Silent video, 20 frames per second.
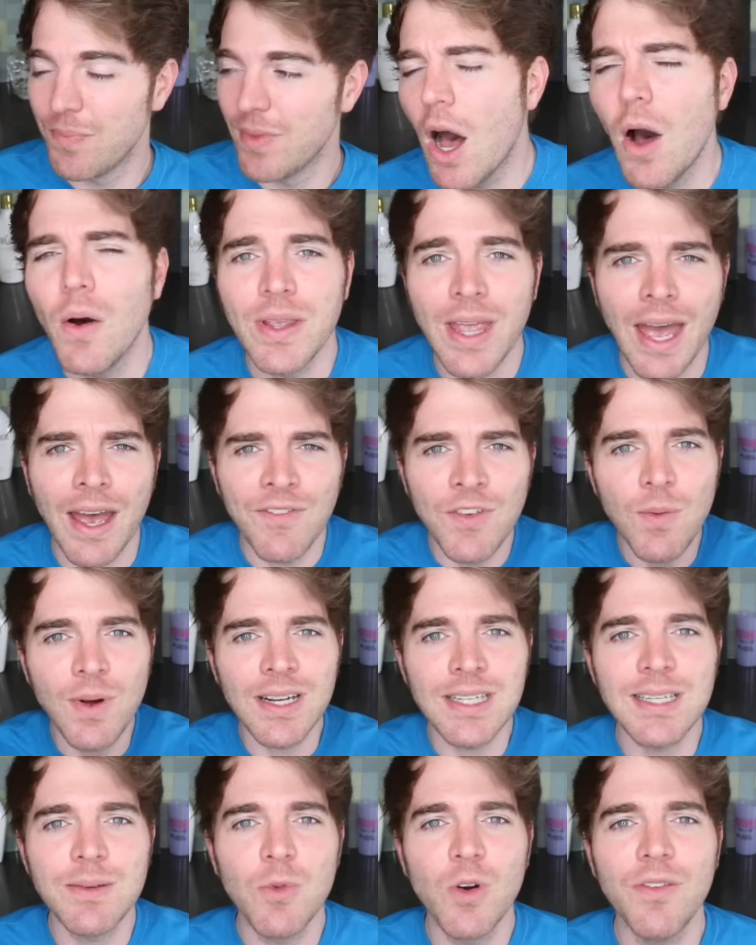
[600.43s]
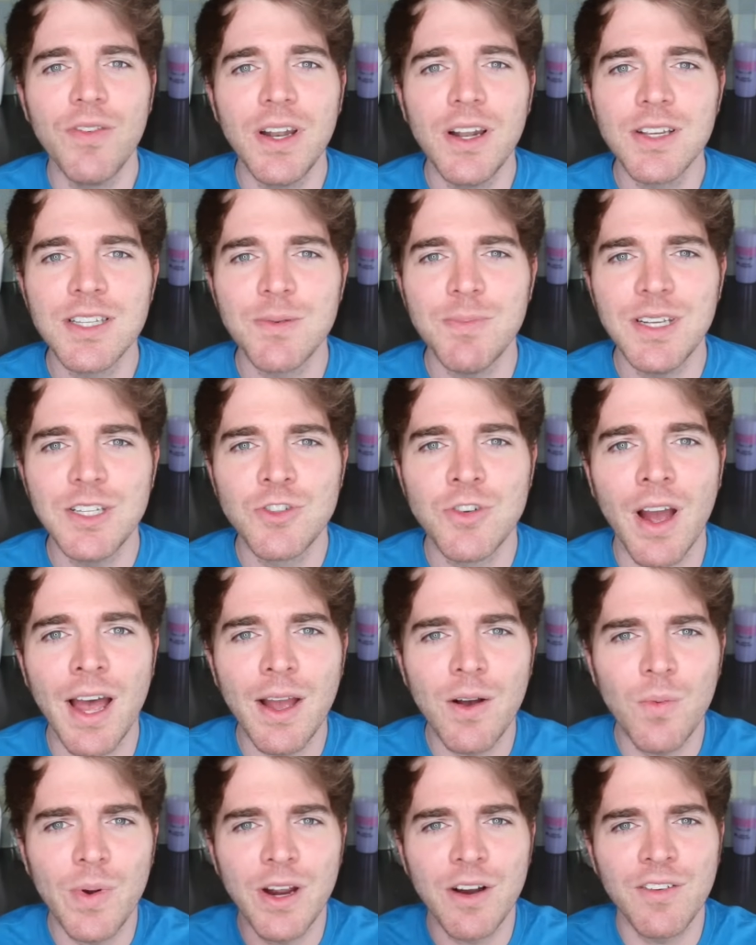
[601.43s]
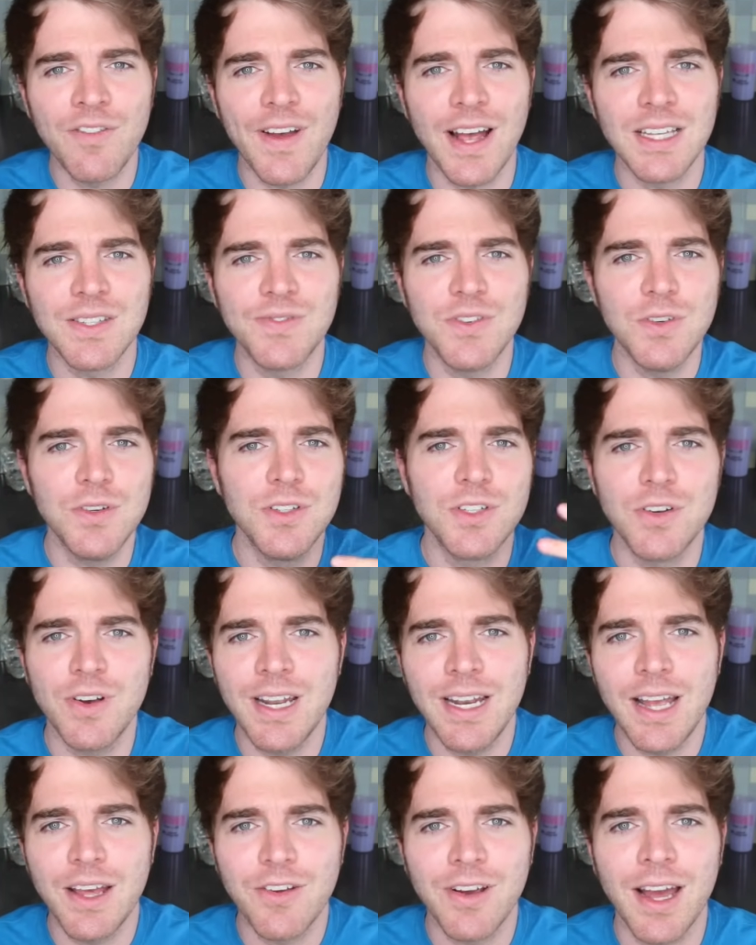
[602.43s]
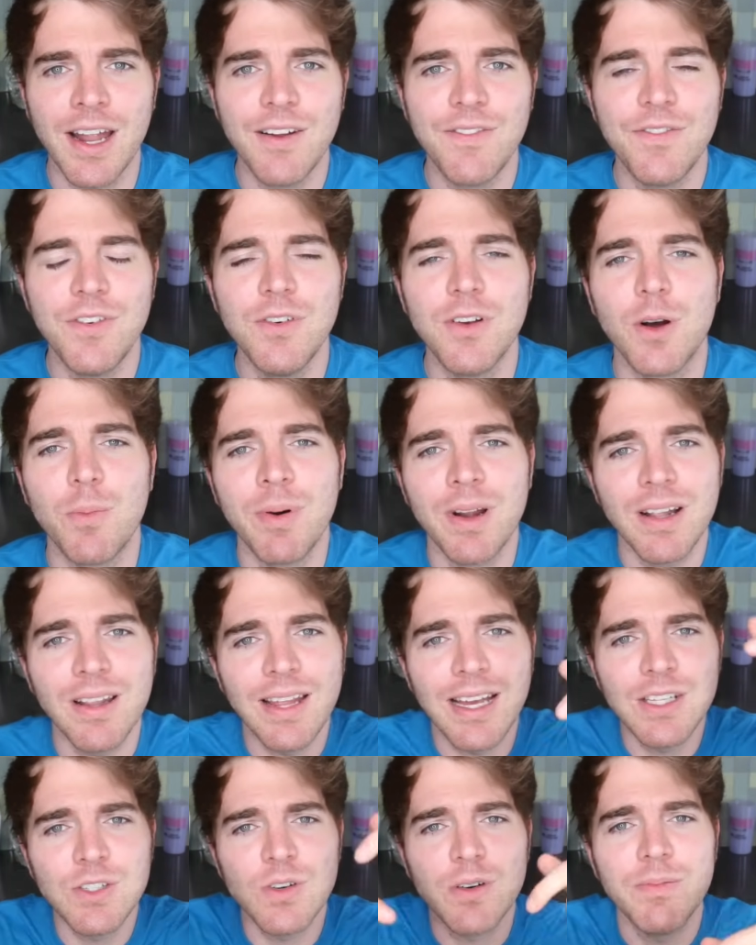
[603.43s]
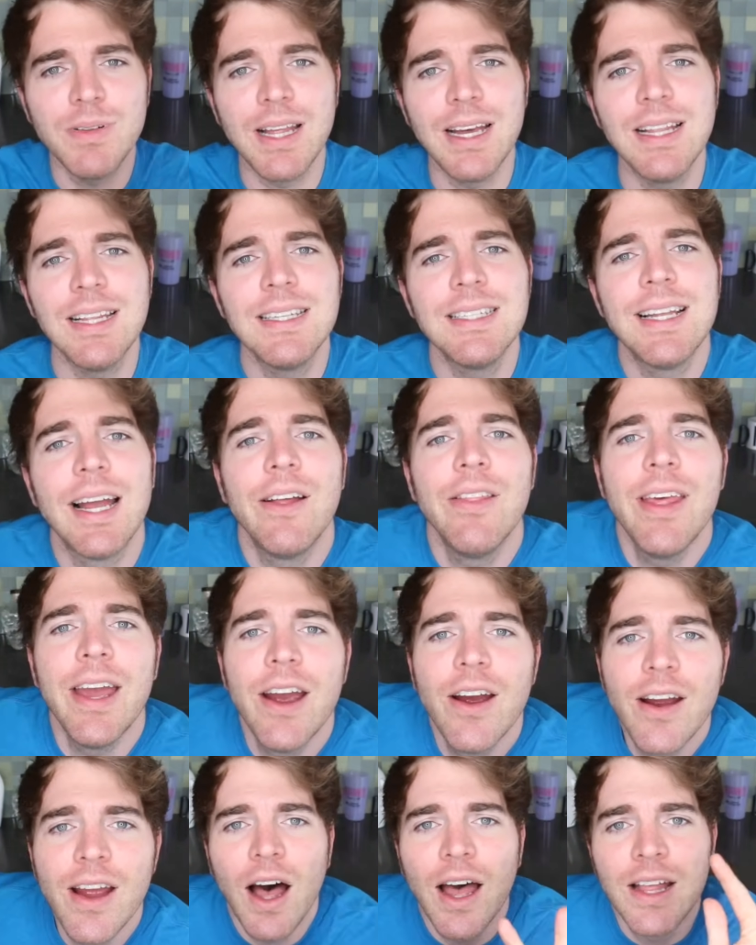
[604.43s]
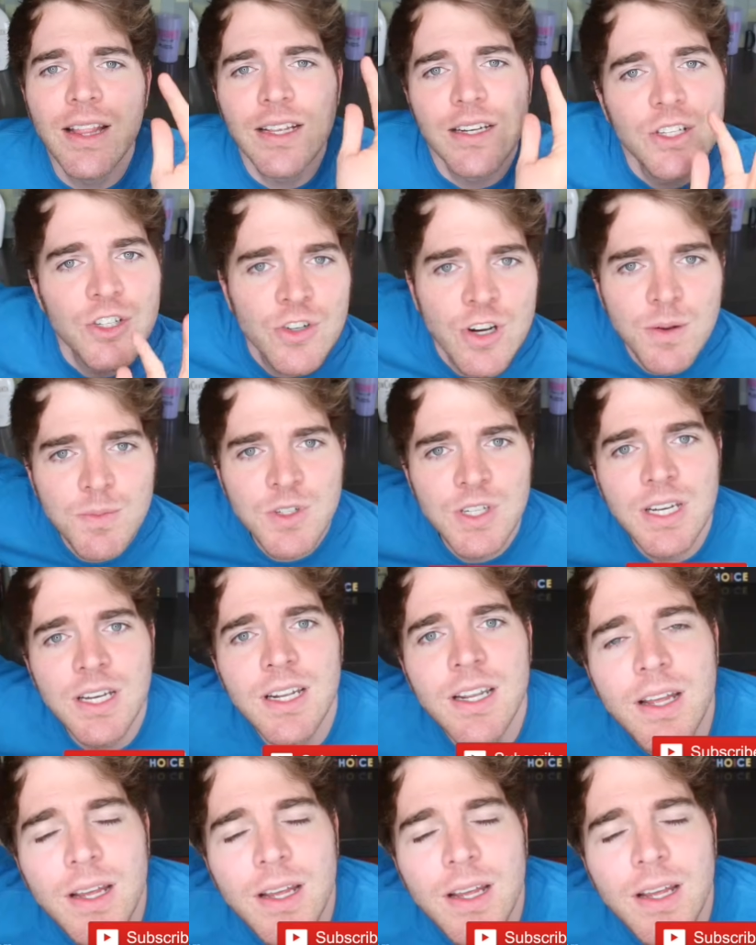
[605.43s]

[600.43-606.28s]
Oh yeah, if you want to see more videos of me trying weird fast foods or any other kind of food, I'll put a link to a playlist down there uh, in the description.